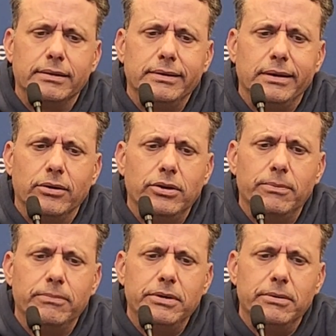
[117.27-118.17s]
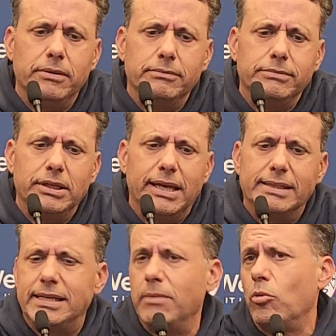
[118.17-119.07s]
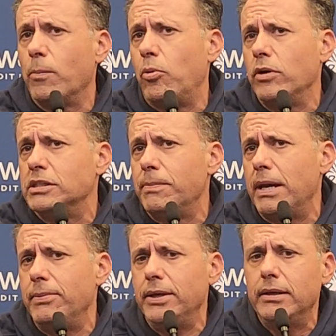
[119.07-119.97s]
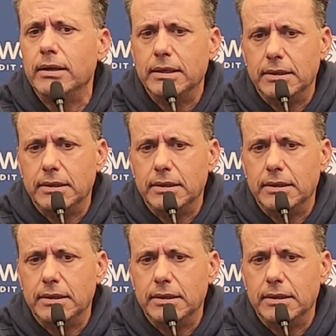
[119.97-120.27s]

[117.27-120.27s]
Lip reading: you get 10 more points maybe